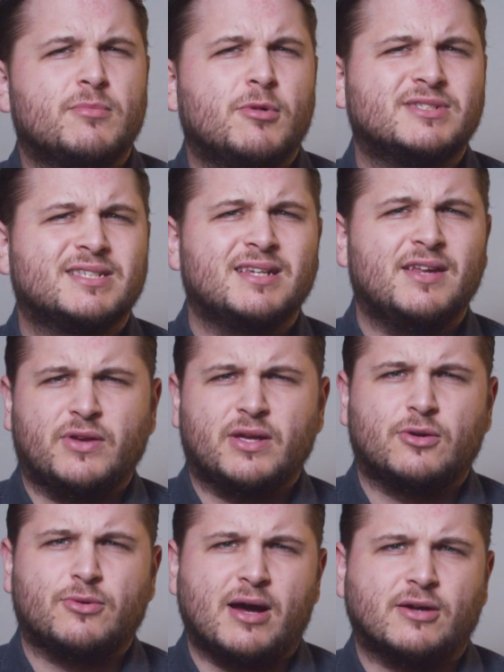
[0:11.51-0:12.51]
the most
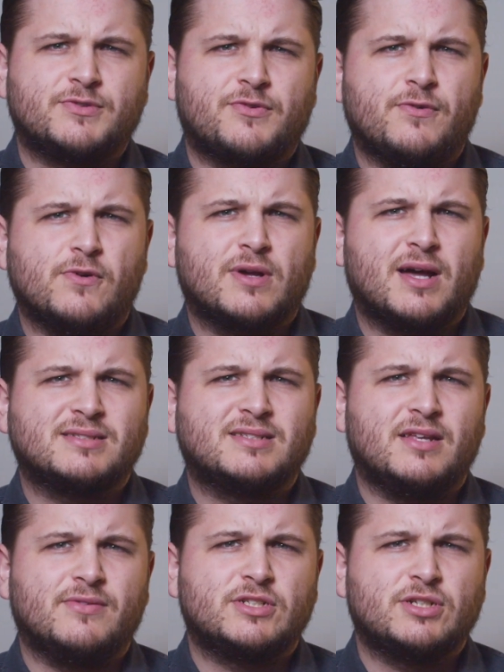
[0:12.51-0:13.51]
significant grounds for full
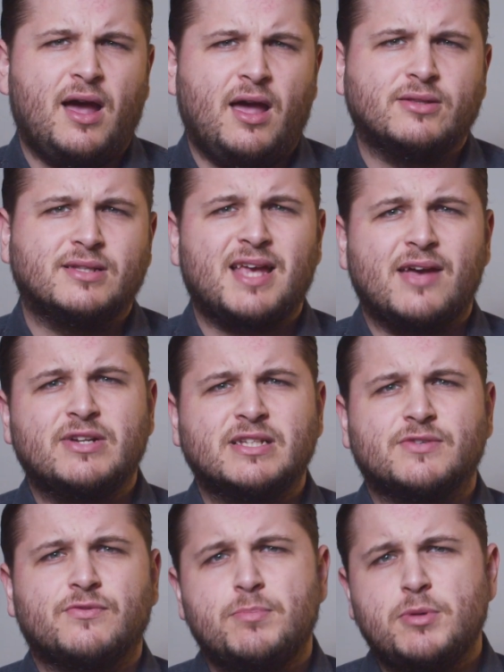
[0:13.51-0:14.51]
custody of a child is
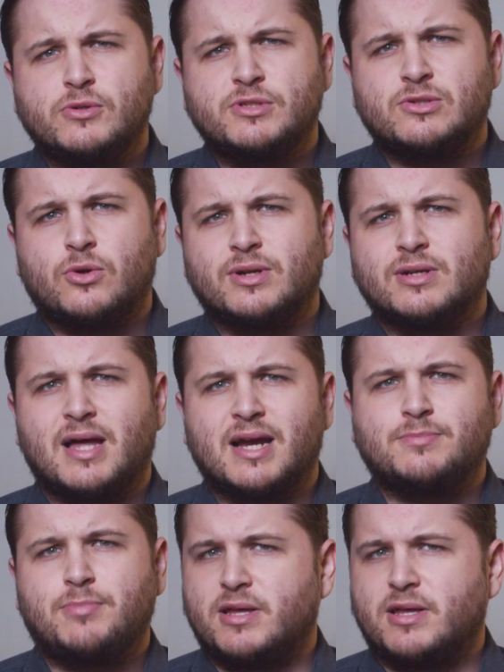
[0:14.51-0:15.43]
evidence of abuse or neglect